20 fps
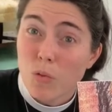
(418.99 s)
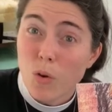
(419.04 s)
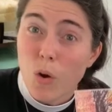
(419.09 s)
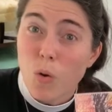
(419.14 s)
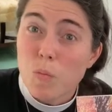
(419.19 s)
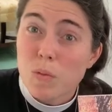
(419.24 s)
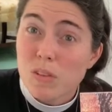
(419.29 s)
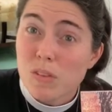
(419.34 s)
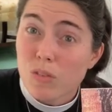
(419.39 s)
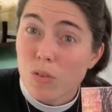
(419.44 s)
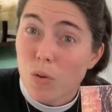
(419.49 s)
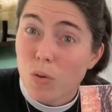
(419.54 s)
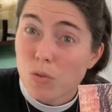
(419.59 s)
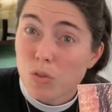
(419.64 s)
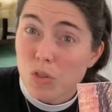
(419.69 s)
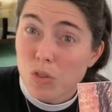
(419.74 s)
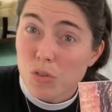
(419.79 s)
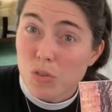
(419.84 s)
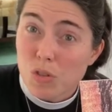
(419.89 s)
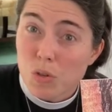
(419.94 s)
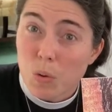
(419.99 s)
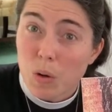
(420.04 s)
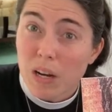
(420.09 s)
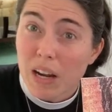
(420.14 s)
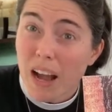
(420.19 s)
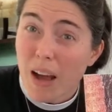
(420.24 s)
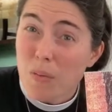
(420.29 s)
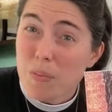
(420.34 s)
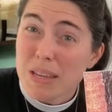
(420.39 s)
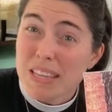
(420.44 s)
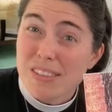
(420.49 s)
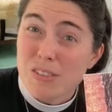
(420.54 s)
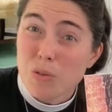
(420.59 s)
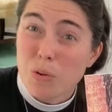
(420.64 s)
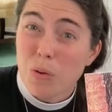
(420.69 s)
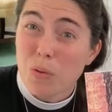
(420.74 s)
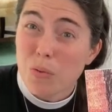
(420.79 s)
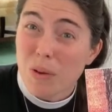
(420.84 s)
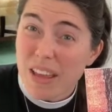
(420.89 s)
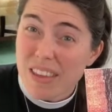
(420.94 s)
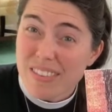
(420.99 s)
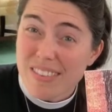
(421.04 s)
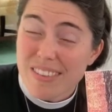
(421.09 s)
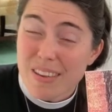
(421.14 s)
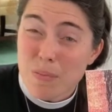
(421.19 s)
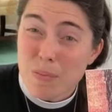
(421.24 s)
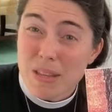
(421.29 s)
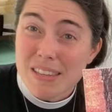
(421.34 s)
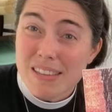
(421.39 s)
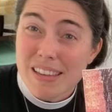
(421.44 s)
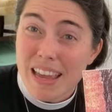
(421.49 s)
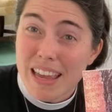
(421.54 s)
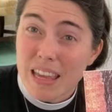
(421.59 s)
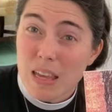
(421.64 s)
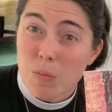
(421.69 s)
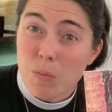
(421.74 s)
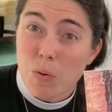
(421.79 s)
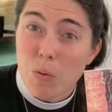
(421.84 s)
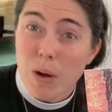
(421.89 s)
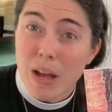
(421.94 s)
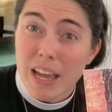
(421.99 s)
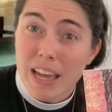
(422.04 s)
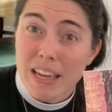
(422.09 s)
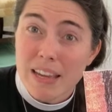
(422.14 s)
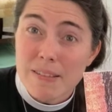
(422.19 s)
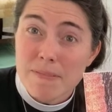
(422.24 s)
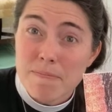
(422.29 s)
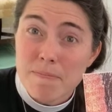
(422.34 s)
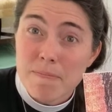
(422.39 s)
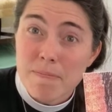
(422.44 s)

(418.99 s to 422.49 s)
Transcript: Roman soldiers who were coming to arrest and take him away.